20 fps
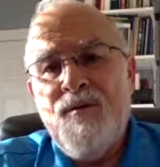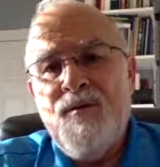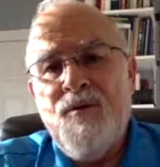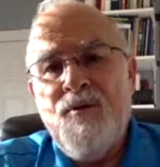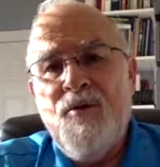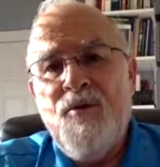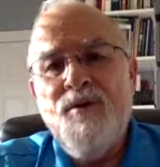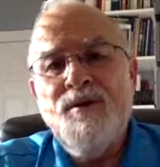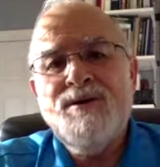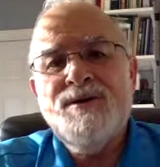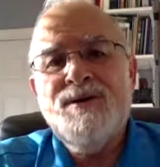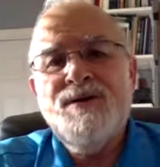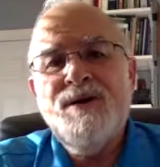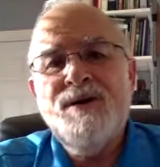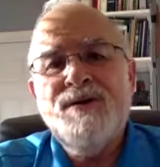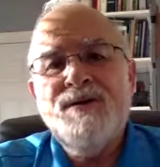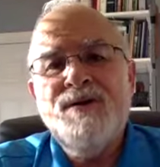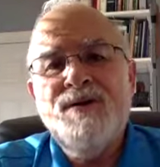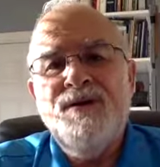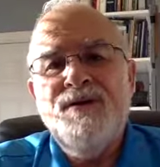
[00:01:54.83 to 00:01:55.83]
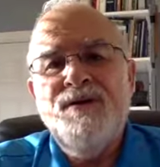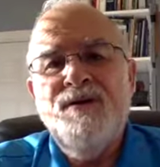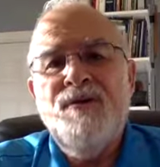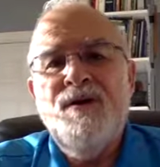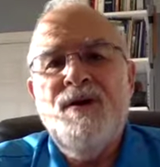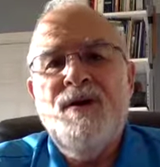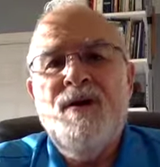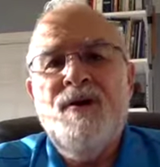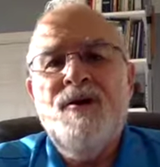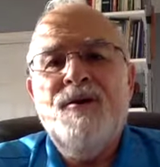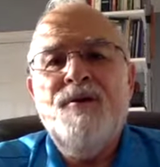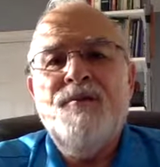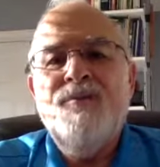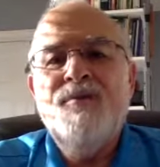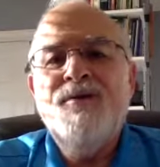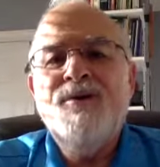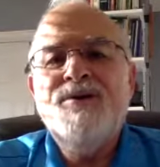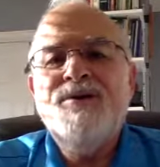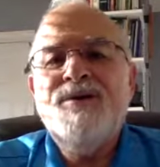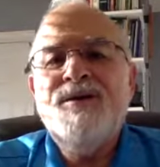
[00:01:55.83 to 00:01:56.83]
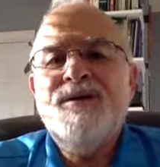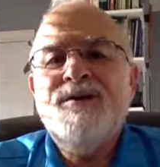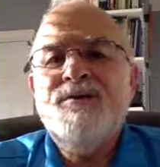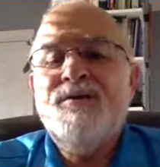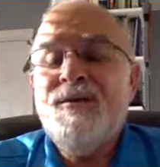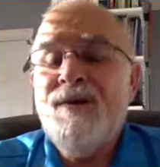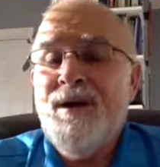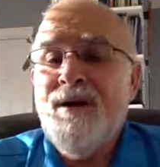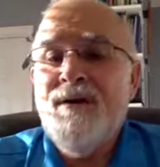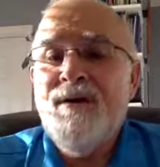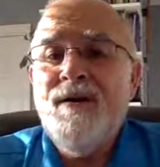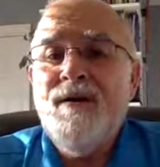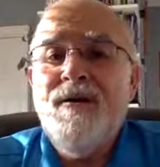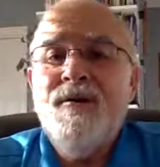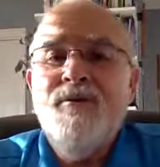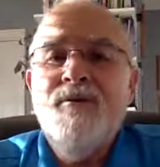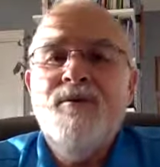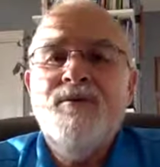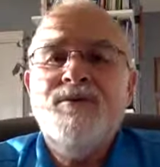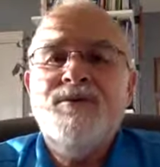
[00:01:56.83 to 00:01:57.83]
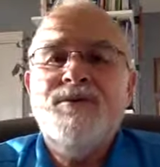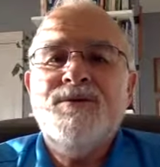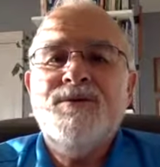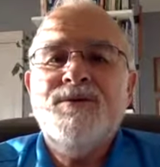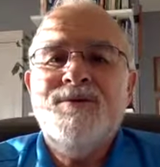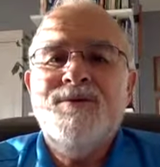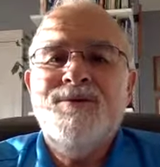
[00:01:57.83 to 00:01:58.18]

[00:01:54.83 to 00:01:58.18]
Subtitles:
course says that you are to preach this without any notes.